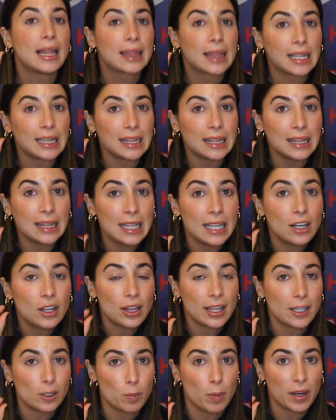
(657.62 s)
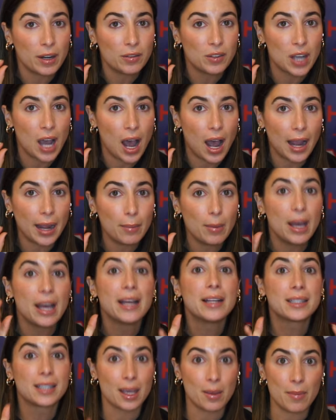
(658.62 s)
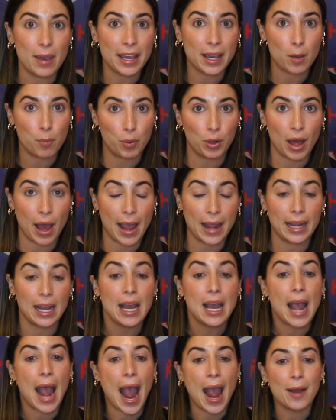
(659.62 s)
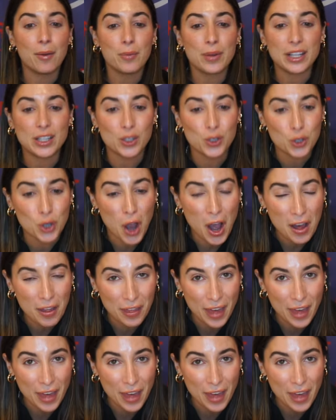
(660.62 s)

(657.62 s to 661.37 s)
the littlest bit of time to make a play. And we saw